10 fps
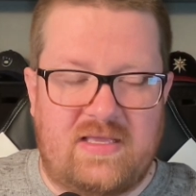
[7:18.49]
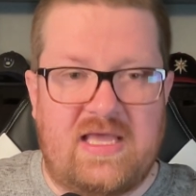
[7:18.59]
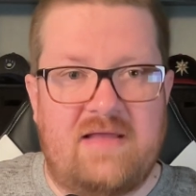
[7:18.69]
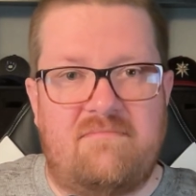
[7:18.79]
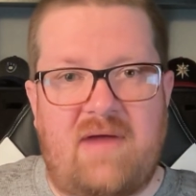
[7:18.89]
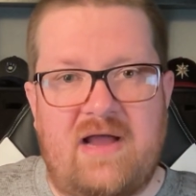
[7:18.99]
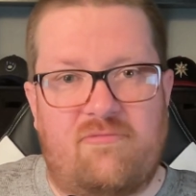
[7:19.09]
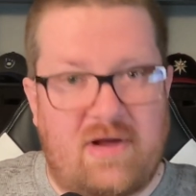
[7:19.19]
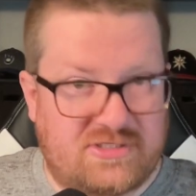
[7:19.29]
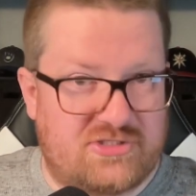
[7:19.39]
get my
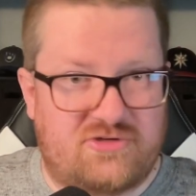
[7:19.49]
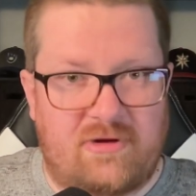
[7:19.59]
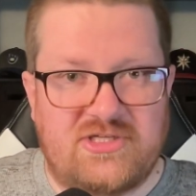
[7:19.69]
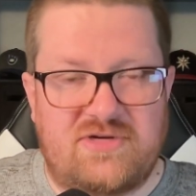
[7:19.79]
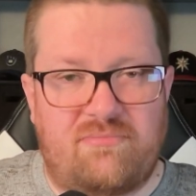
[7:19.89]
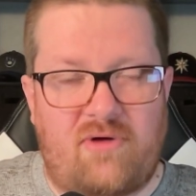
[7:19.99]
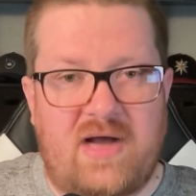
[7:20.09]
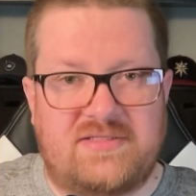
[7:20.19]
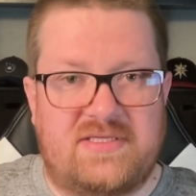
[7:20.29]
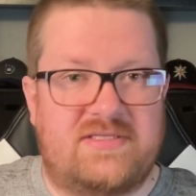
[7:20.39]
registration
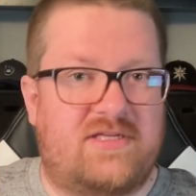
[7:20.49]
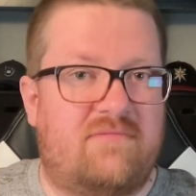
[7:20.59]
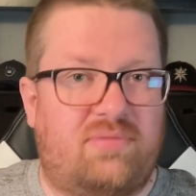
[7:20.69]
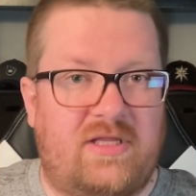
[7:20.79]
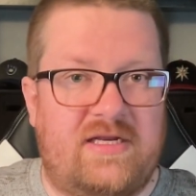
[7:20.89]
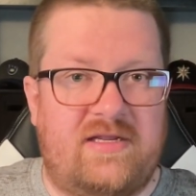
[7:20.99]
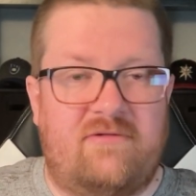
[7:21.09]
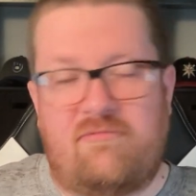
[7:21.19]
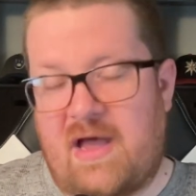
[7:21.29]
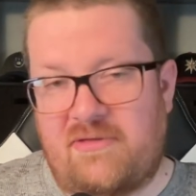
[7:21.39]
process
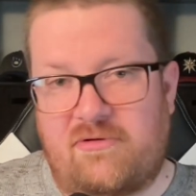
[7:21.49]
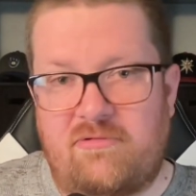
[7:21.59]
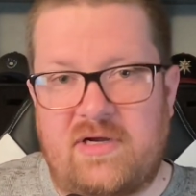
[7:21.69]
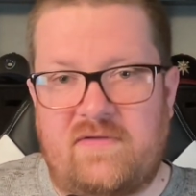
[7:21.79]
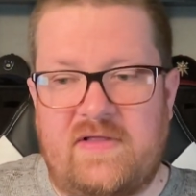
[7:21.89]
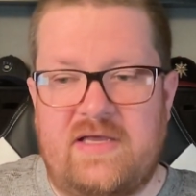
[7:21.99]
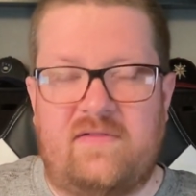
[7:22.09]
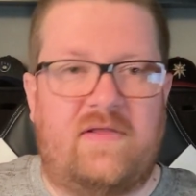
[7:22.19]
completed rather quickly,